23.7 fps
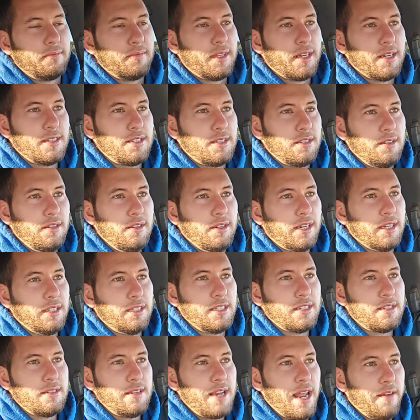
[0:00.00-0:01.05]
because you can
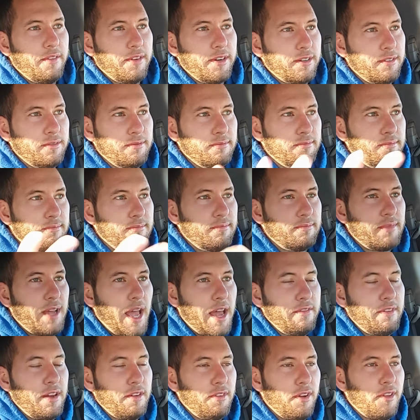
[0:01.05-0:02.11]
just never
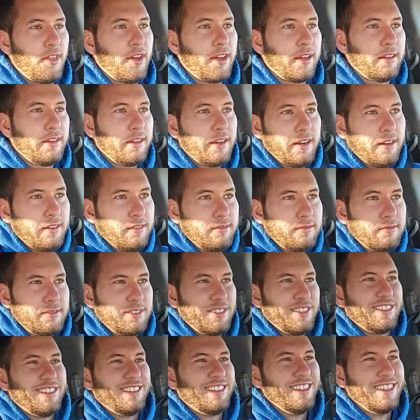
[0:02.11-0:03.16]
have everything, you know.
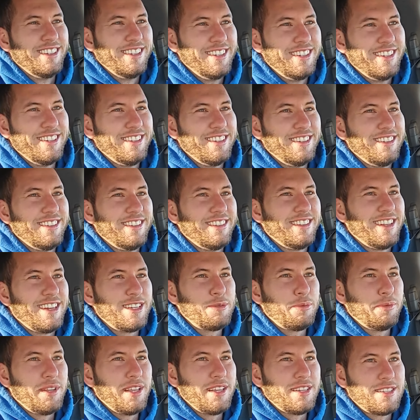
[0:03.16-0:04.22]

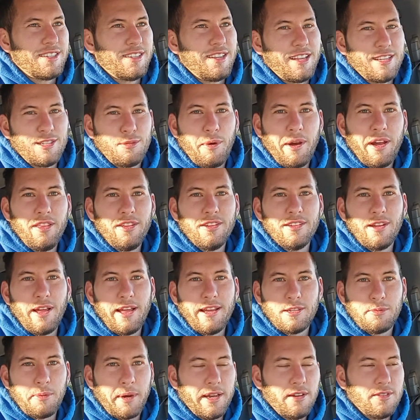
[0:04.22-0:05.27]
That's that's that's why the,
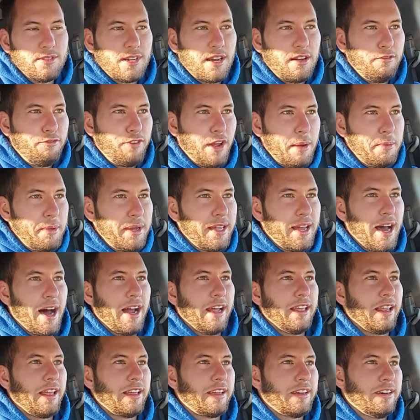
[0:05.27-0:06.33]
that's why I was on Family
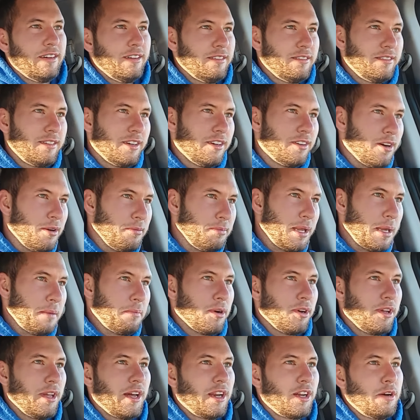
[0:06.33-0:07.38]
Guy. Like, oh, you go to Home
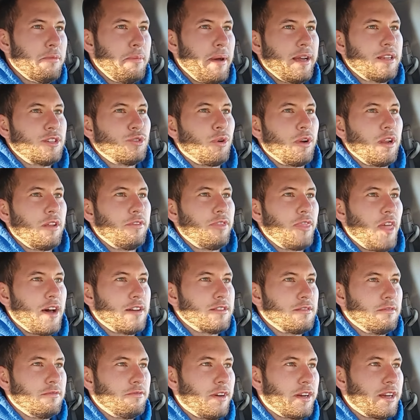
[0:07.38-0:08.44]
Depot, you gotta go back twenty
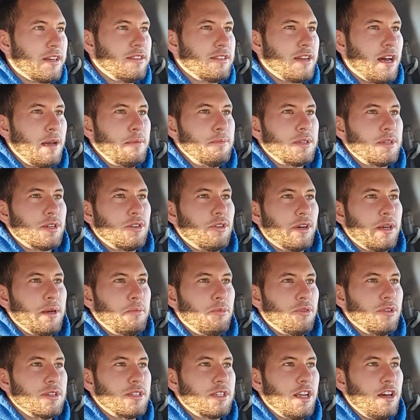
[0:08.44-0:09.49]
thousand fucking times to go get
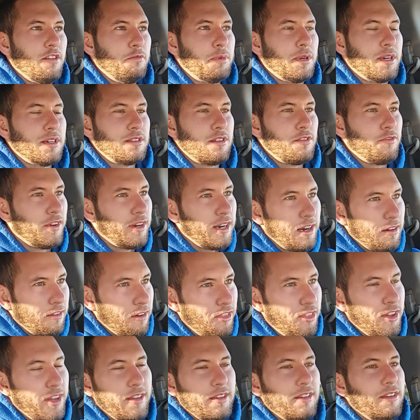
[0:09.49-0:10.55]
more stuff because you forget
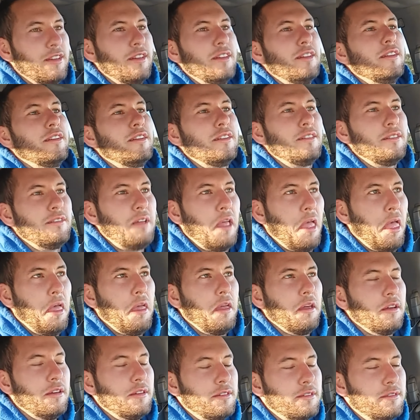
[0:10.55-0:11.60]
everything.
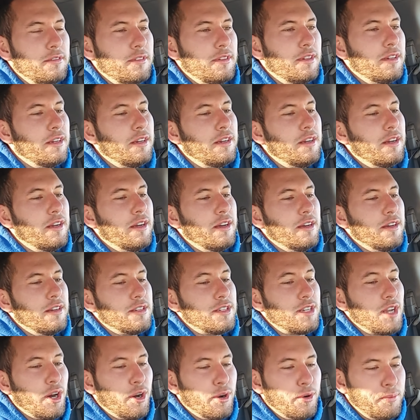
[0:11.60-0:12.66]
Yeah.
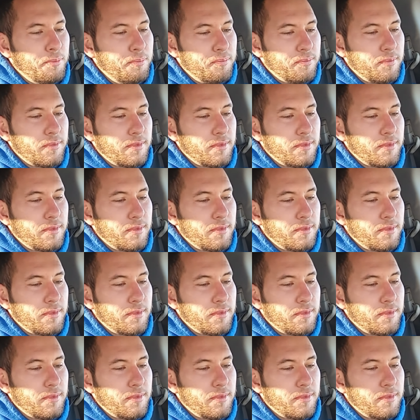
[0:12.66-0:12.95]
So